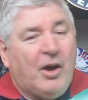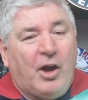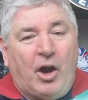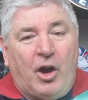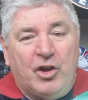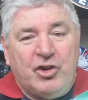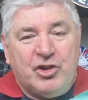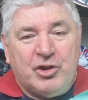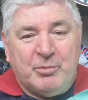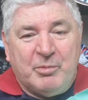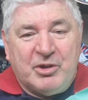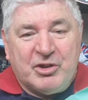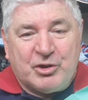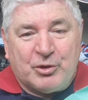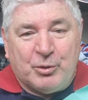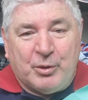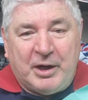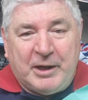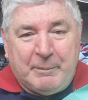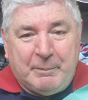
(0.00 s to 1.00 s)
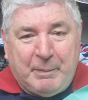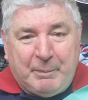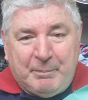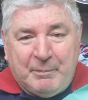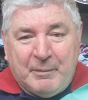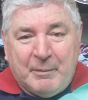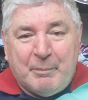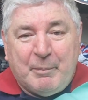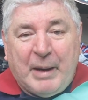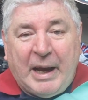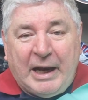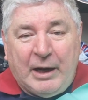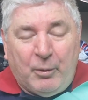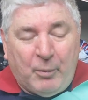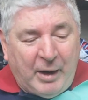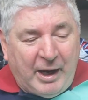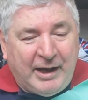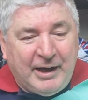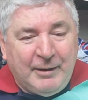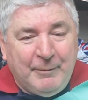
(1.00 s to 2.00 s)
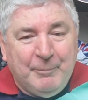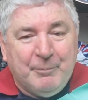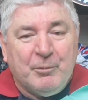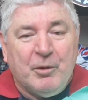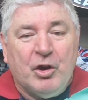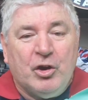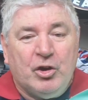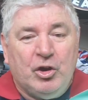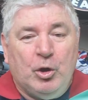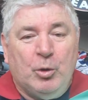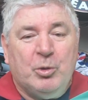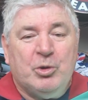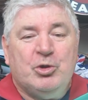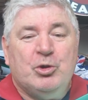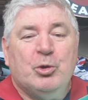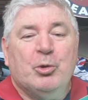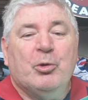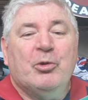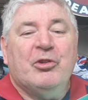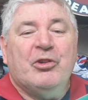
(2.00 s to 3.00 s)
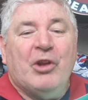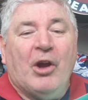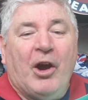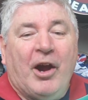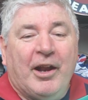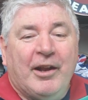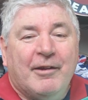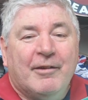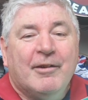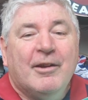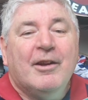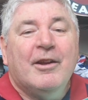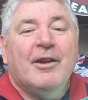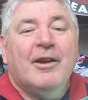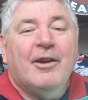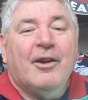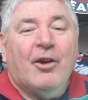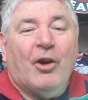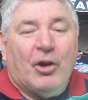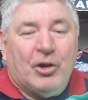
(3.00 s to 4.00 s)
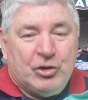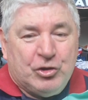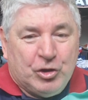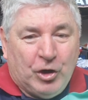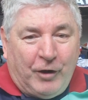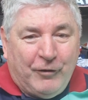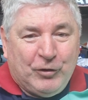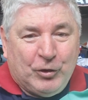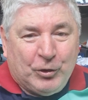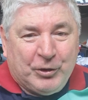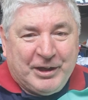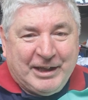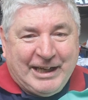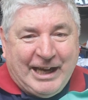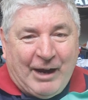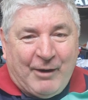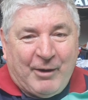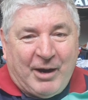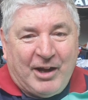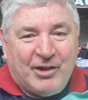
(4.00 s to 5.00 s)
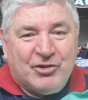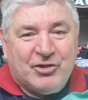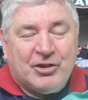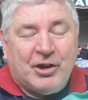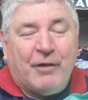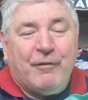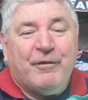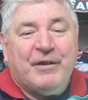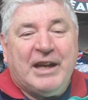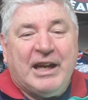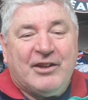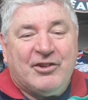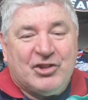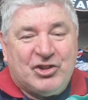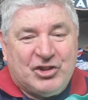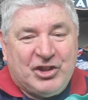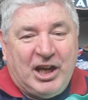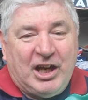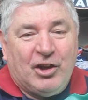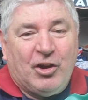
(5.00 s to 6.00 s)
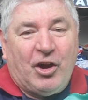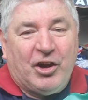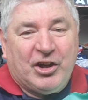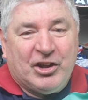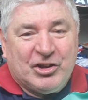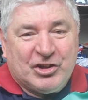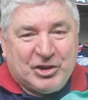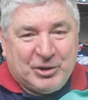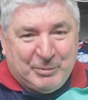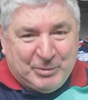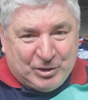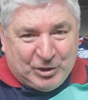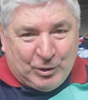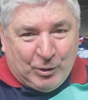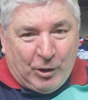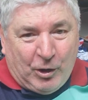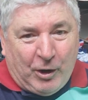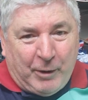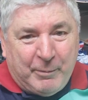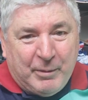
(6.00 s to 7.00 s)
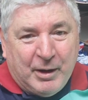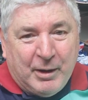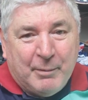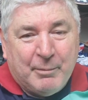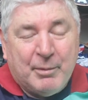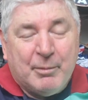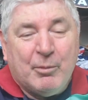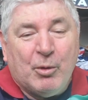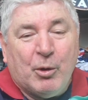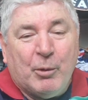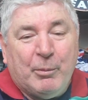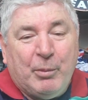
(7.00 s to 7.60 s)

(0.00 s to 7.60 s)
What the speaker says: Ocean Mist Green panel wagon. You're with Jules Knight on Jive Talking Garage. Don't forget to share, like, and subscribe. But more